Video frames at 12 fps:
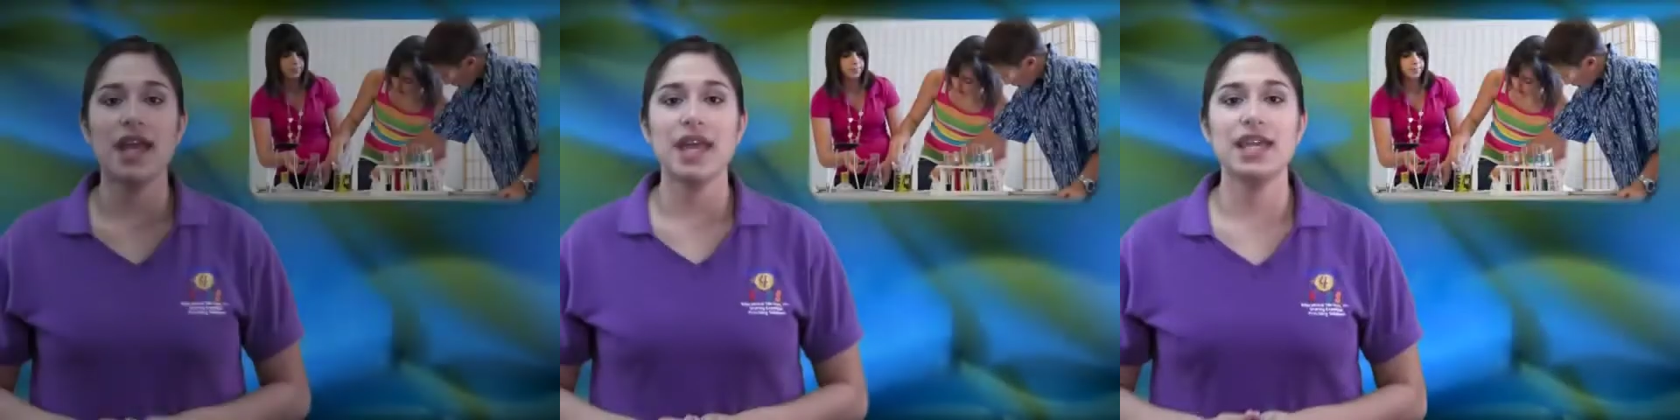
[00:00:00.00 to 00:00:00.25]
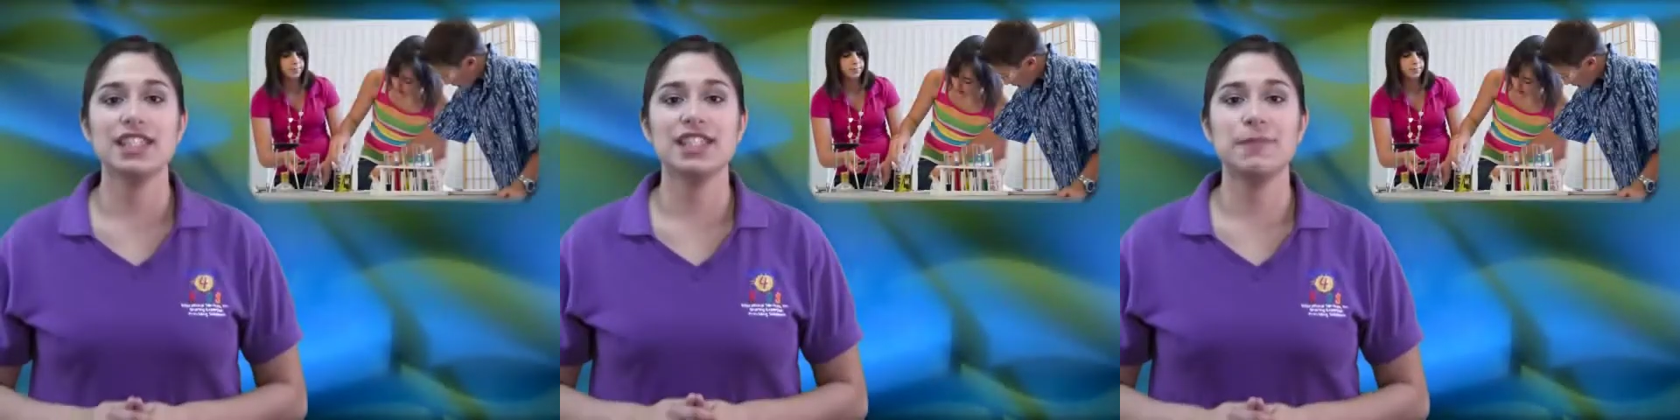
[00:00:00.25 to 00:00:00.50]

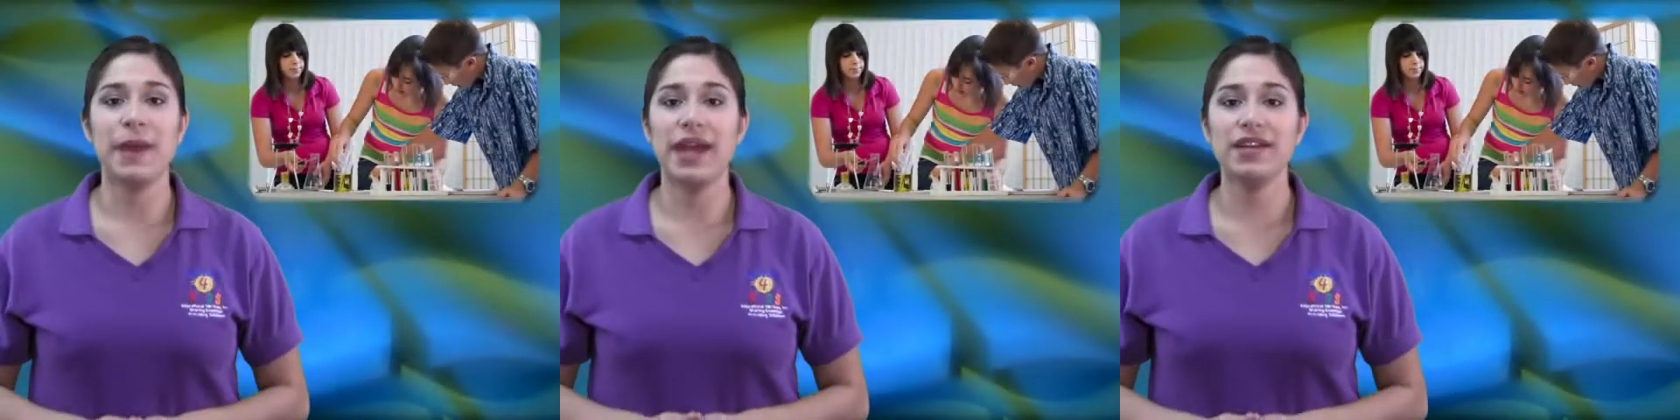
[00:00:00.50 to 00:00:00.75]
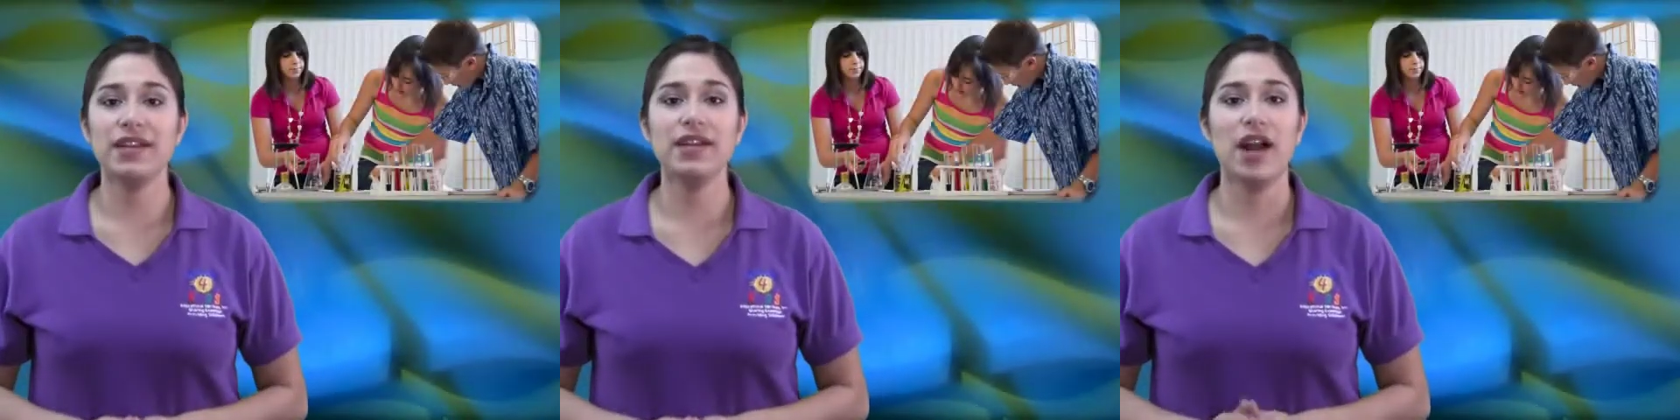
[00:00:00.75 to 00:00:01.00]

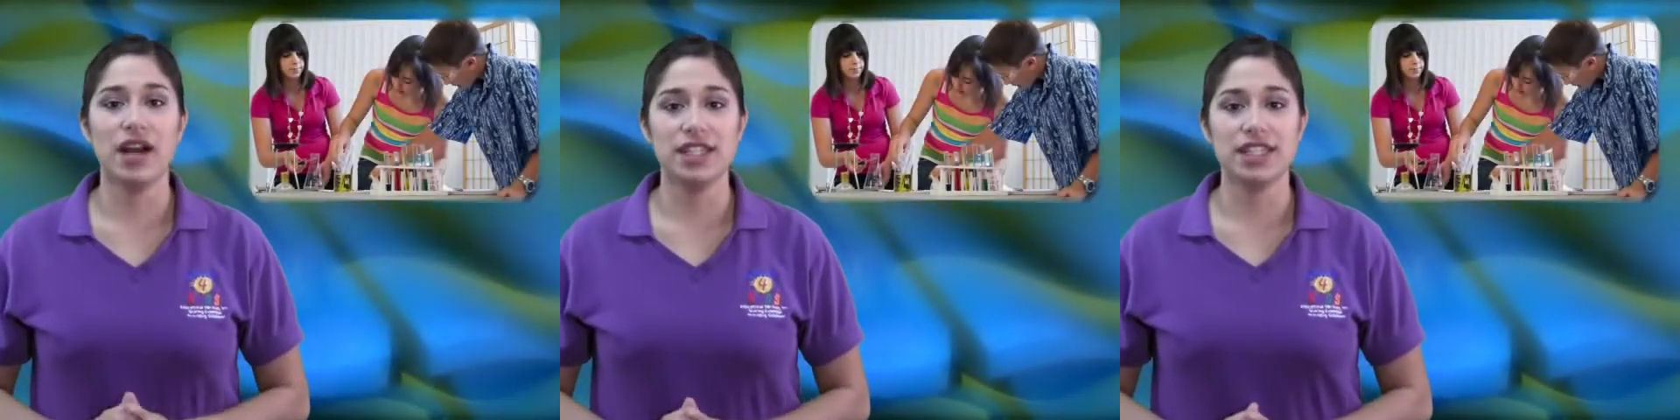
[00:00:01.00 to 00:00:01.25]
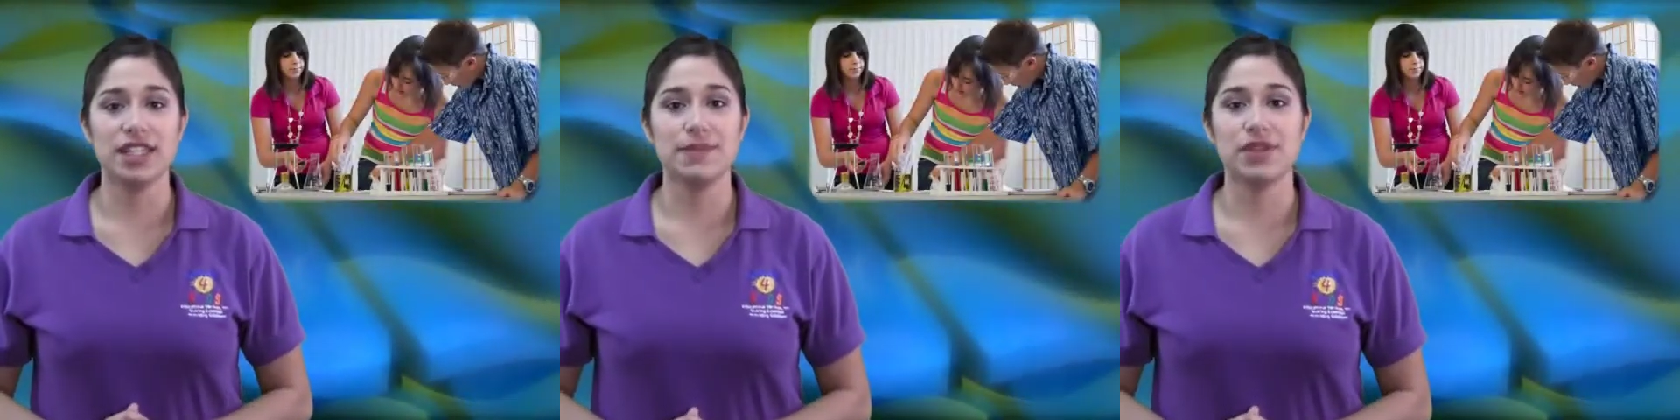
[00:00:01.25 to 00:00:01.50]
Expand on
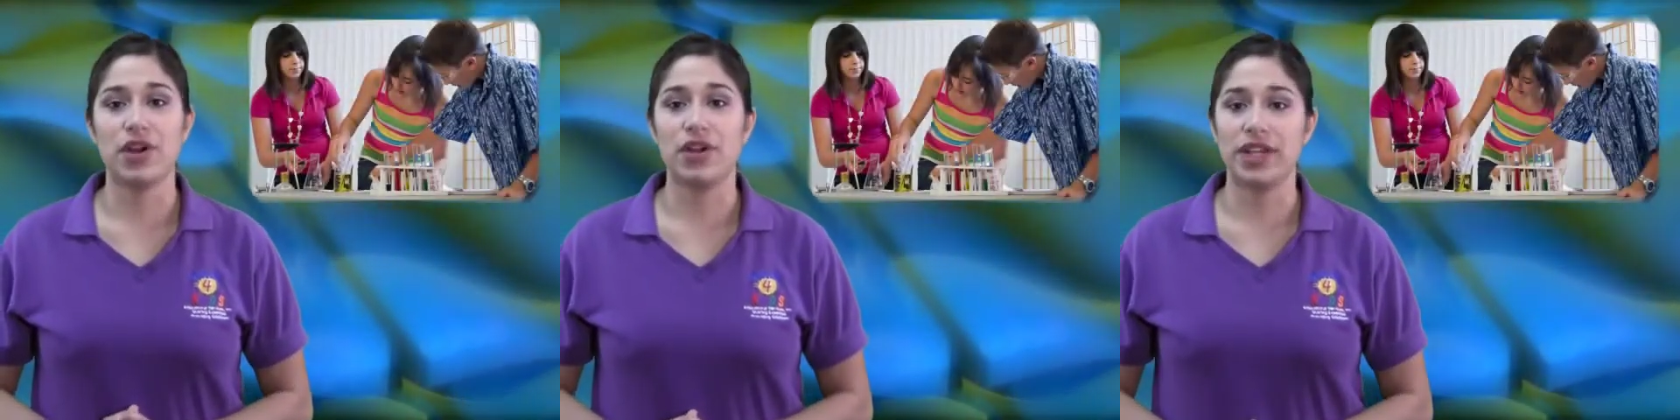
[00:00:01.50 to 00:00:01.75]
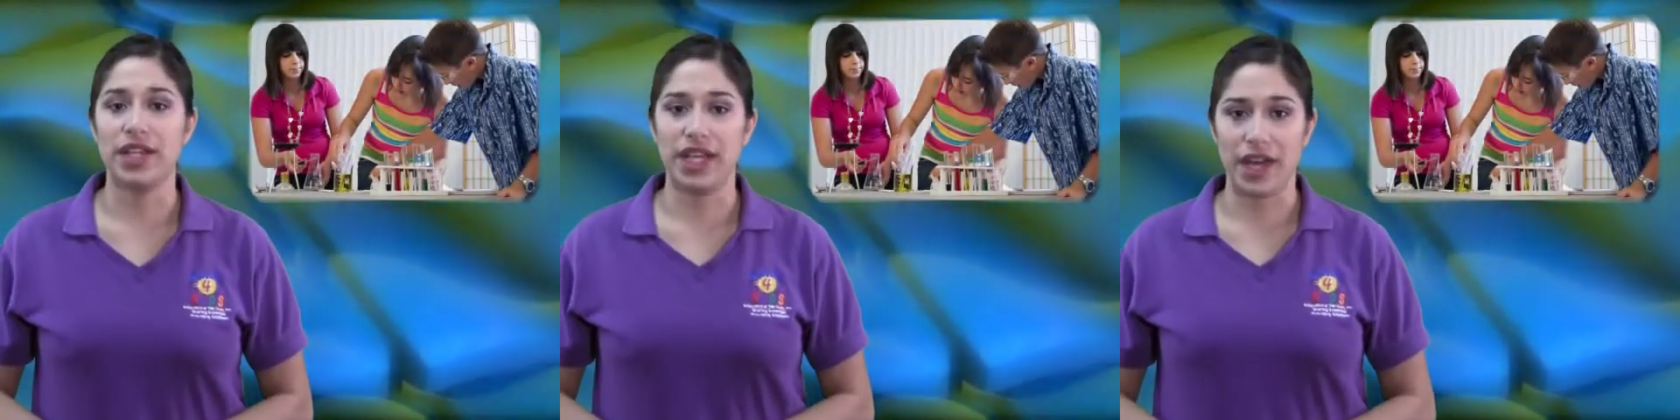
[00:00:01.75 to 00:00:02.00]
concepts
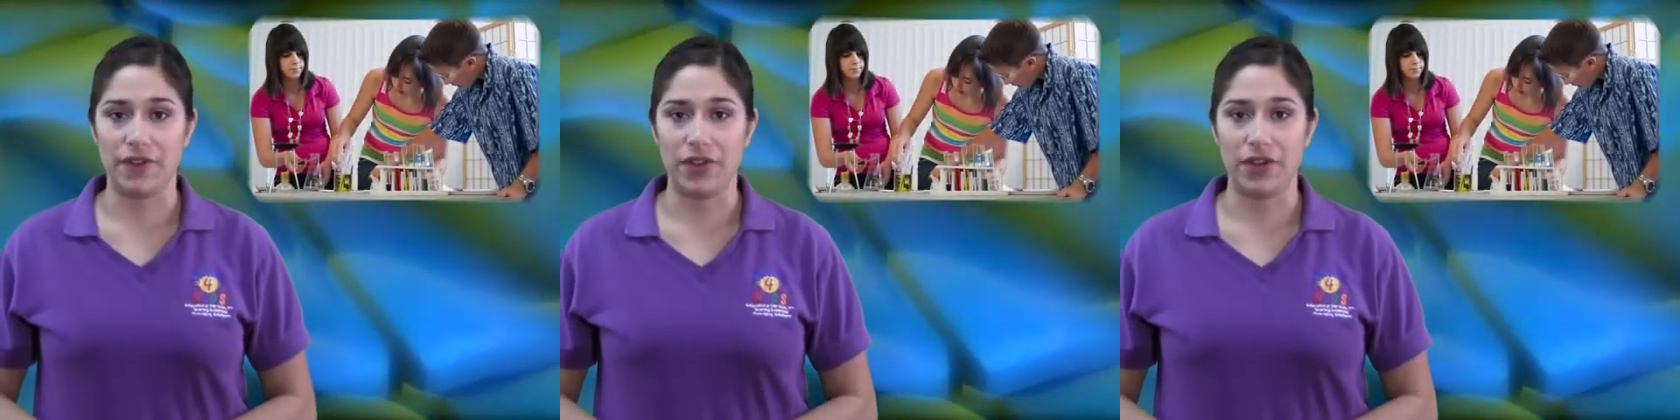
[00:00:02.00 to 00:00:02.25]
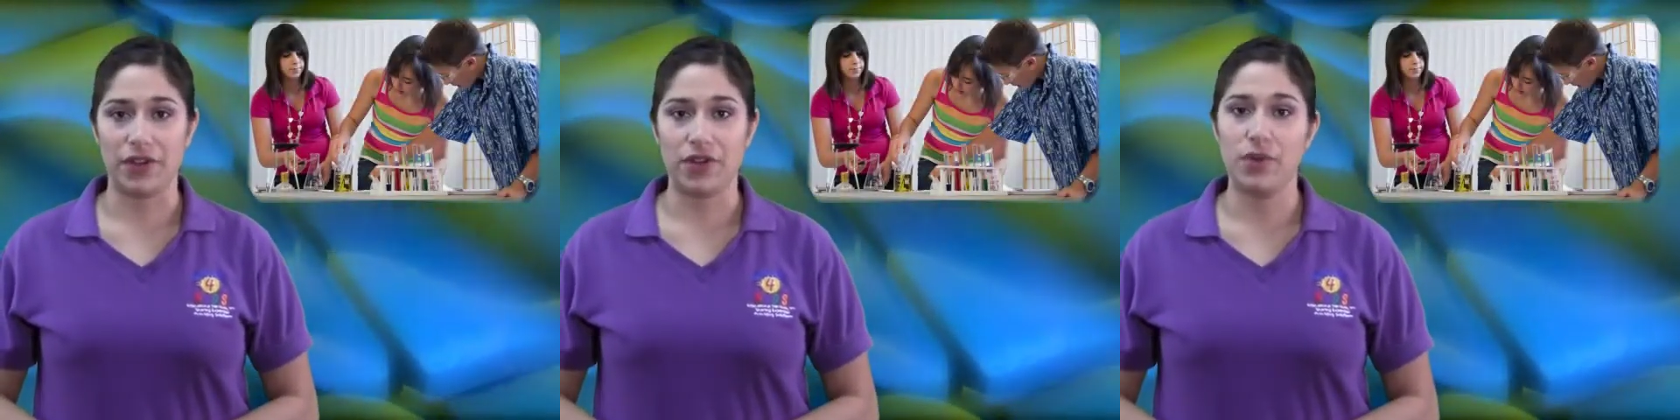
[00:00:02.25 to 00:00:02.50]
already
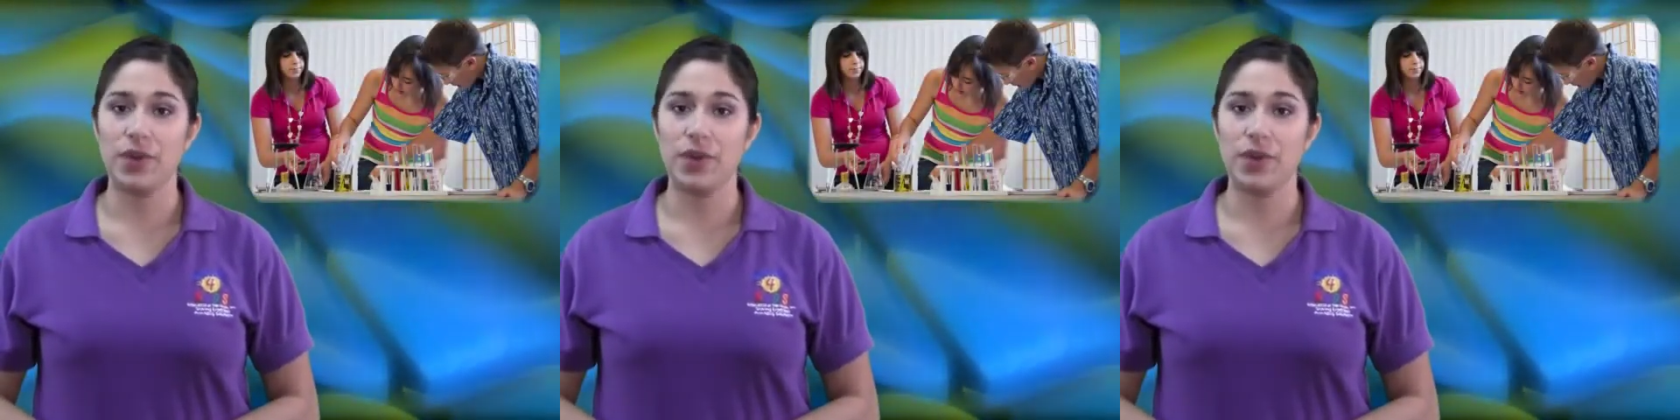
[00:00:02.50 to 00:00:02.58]
covered.